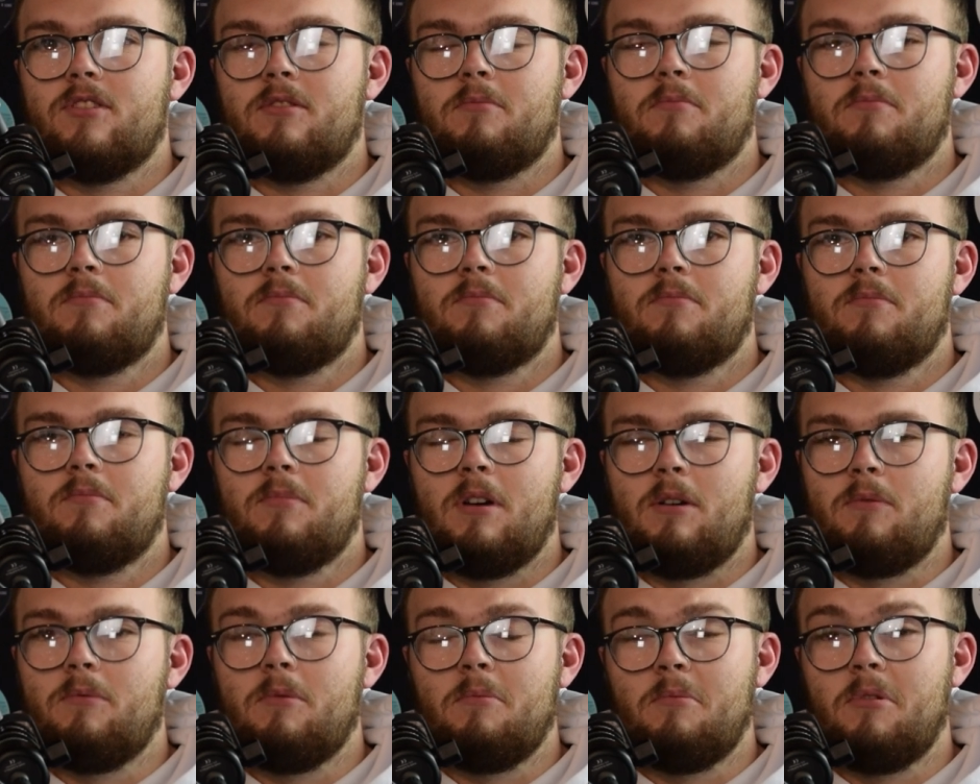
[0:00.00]
of,
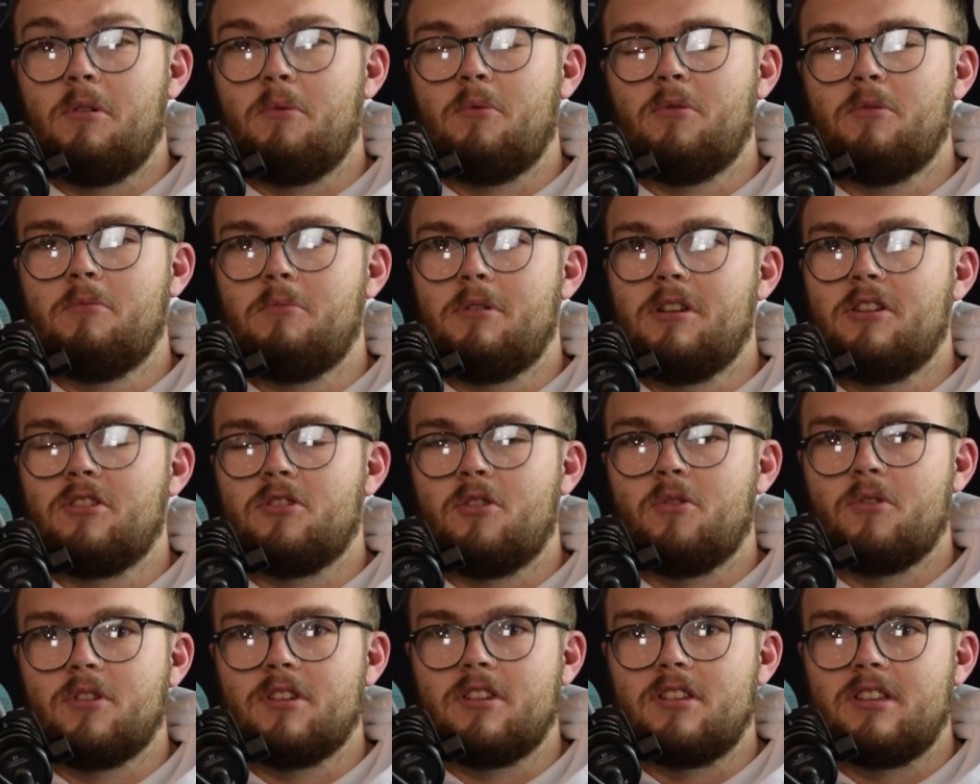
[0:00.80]
well, maybe that wouldn't have been as
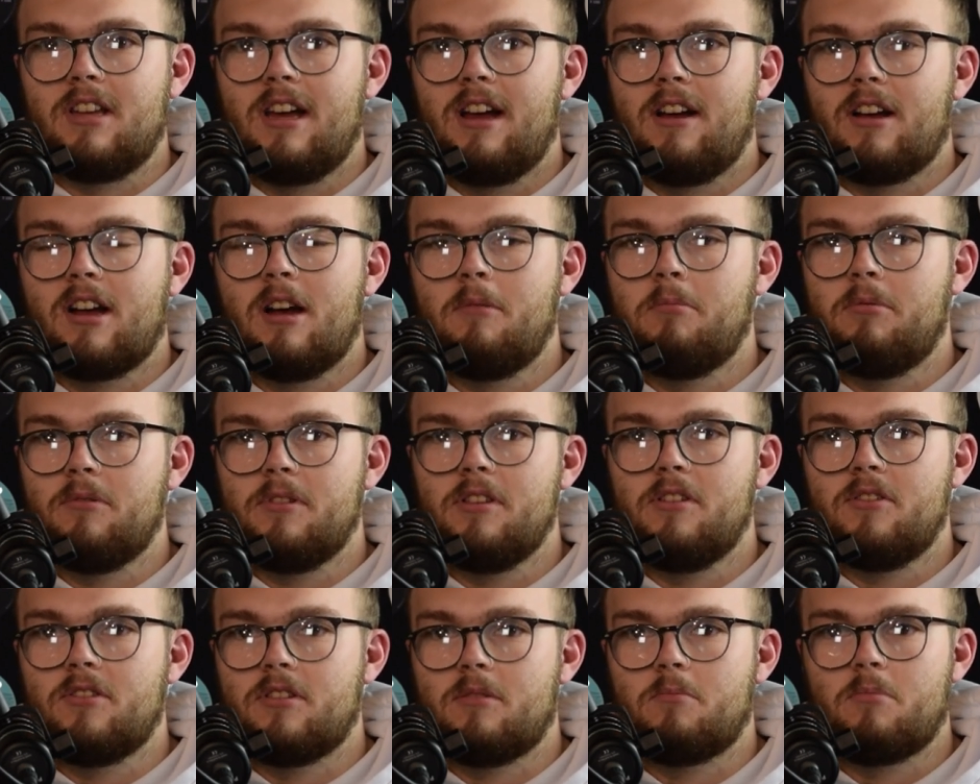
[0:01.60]
long as that, a couple of
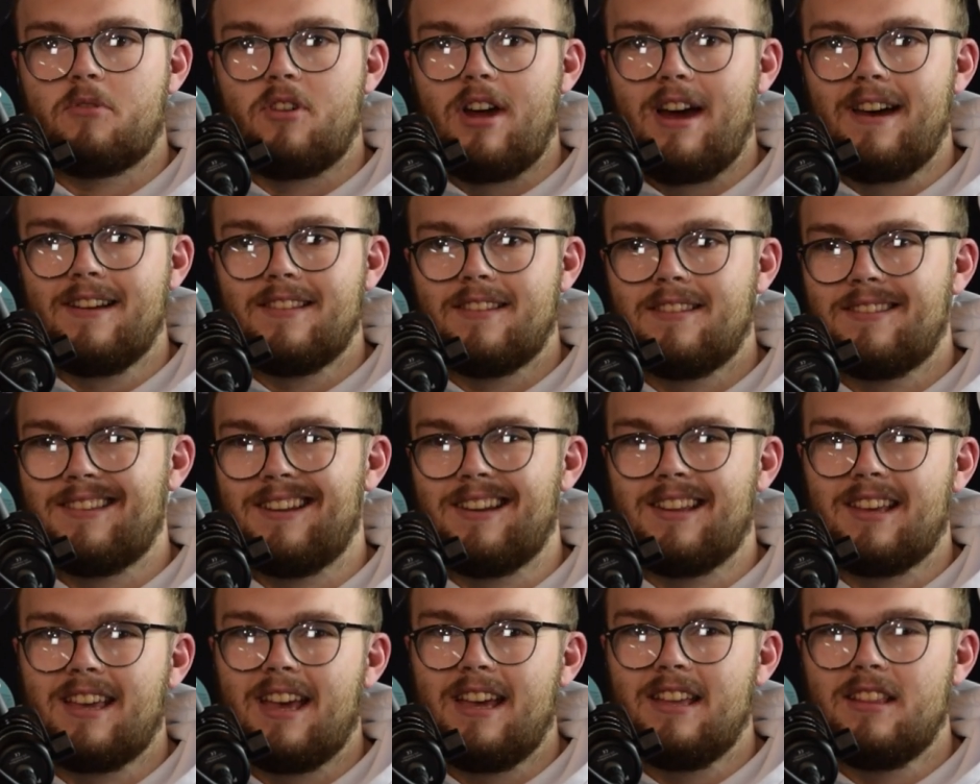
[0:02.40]
years of practicing,
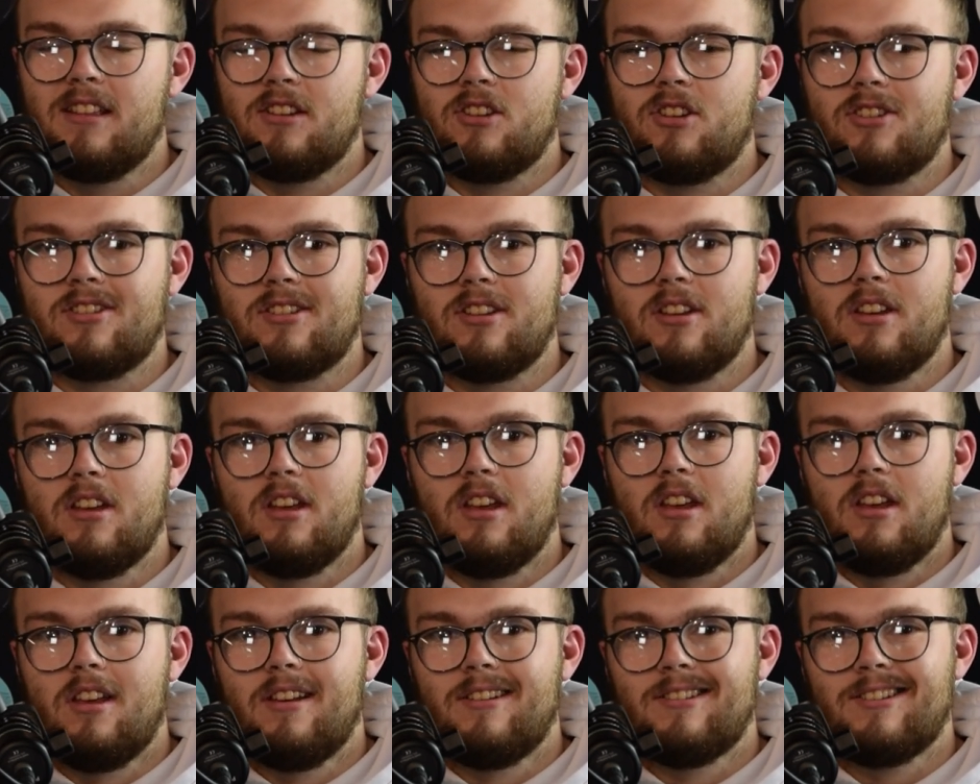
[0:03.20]
and kind of just
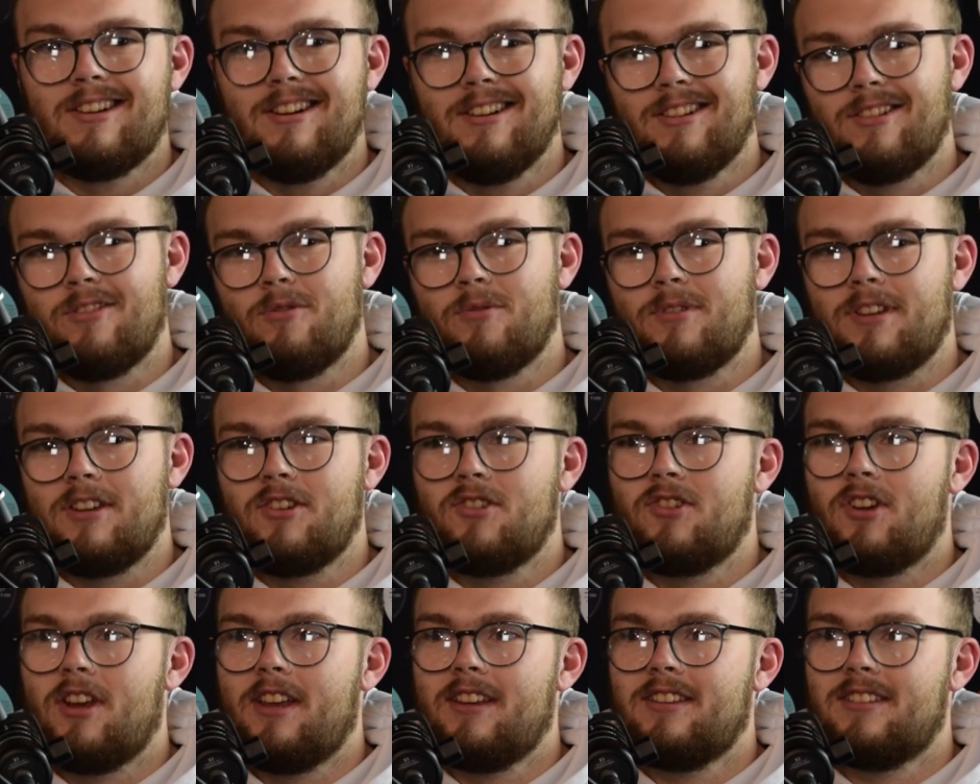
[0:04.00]
started to lose
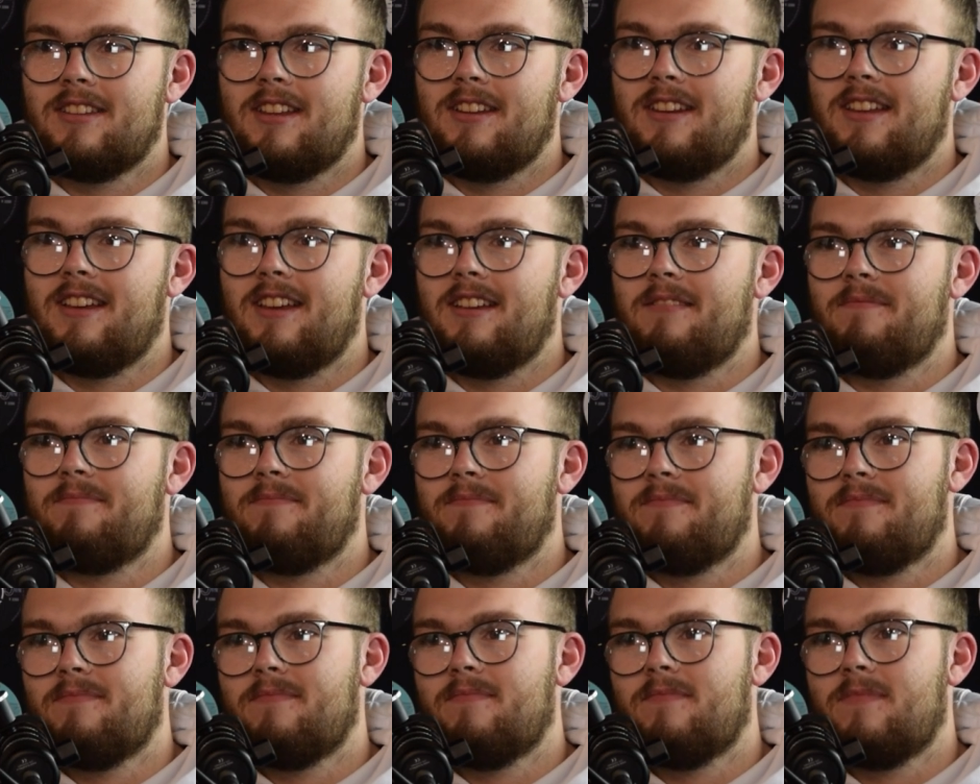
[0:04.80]
interest in it,
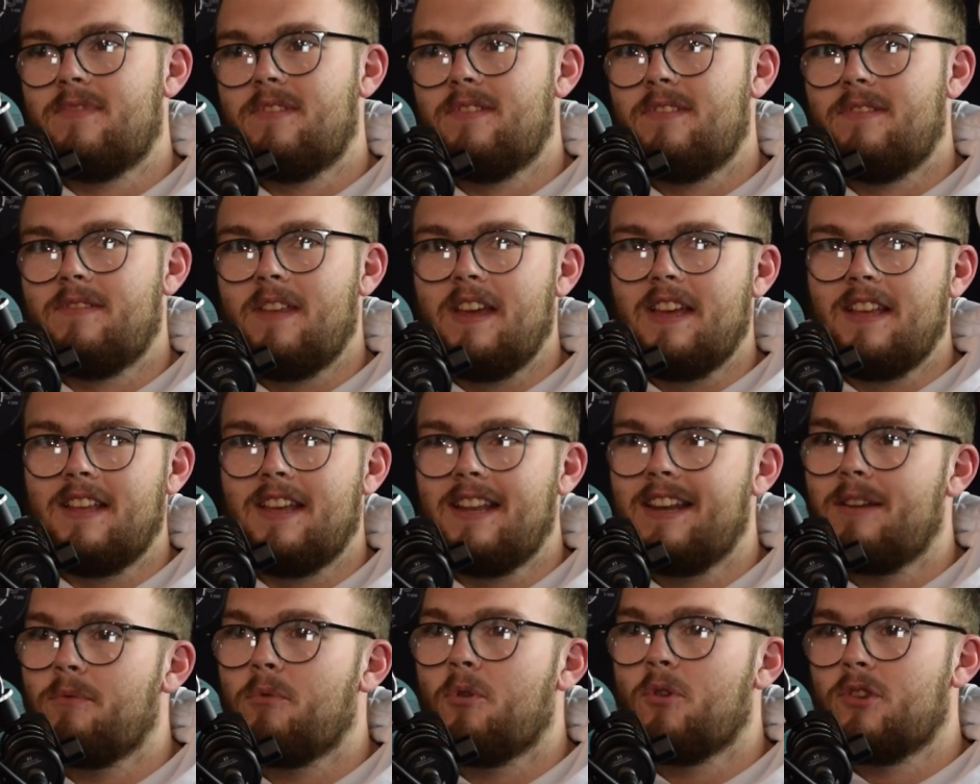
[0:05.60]

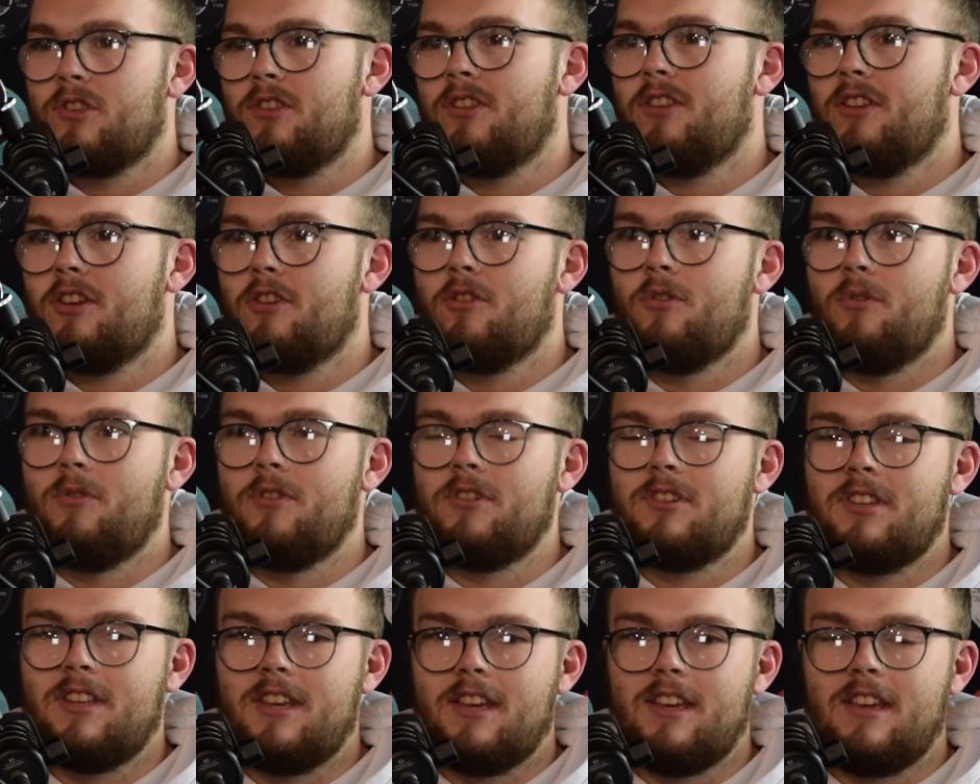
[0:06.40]
thinking it wasn't the
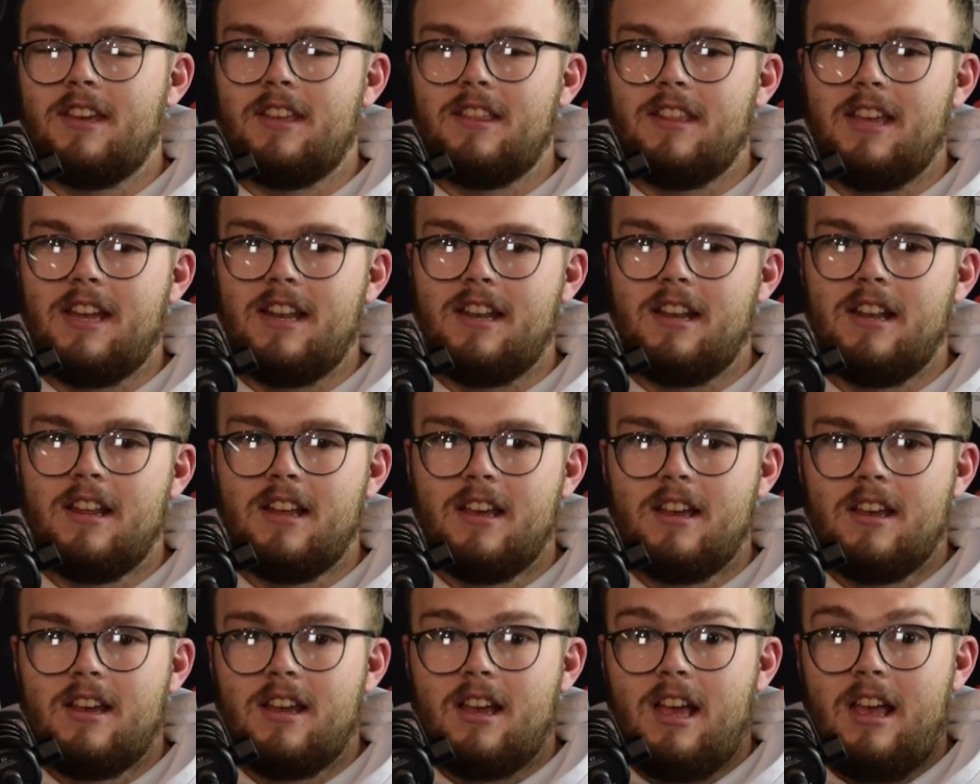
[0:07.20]
coolest thing, and then
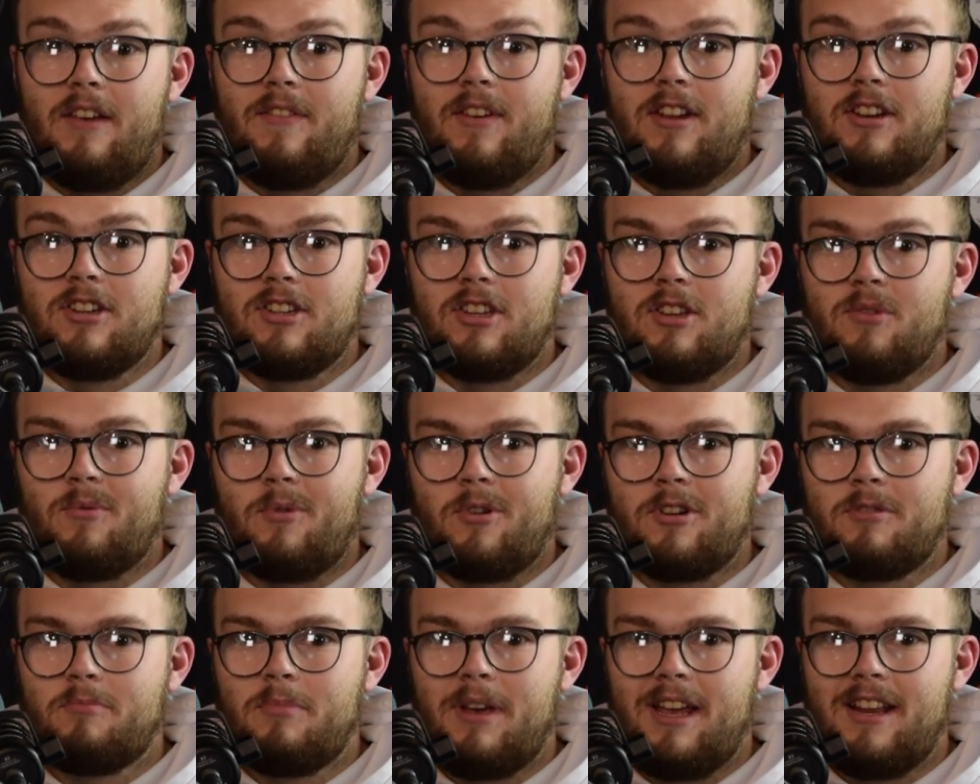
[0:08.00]
eventually
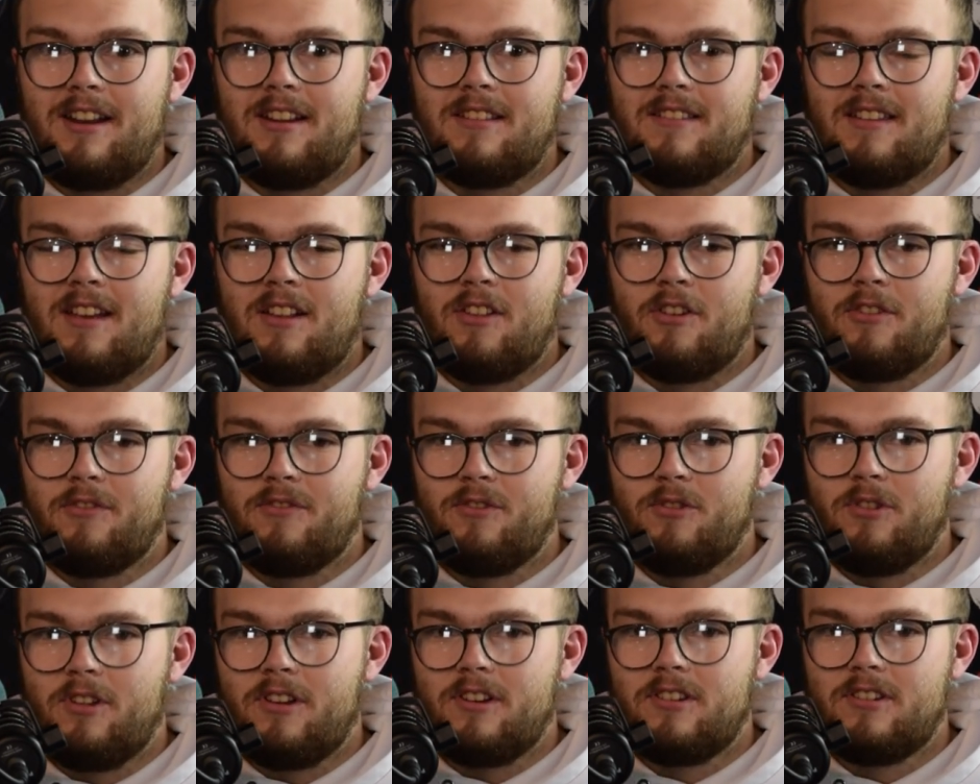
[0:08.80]
watched Penn and Teller
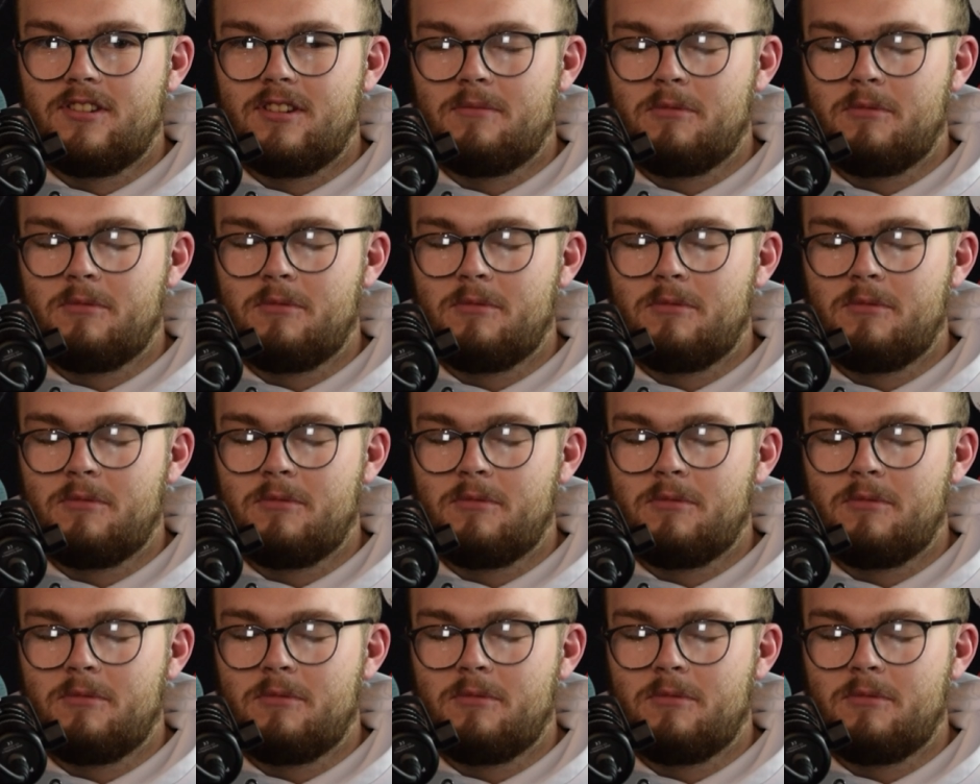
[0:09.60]
fool us.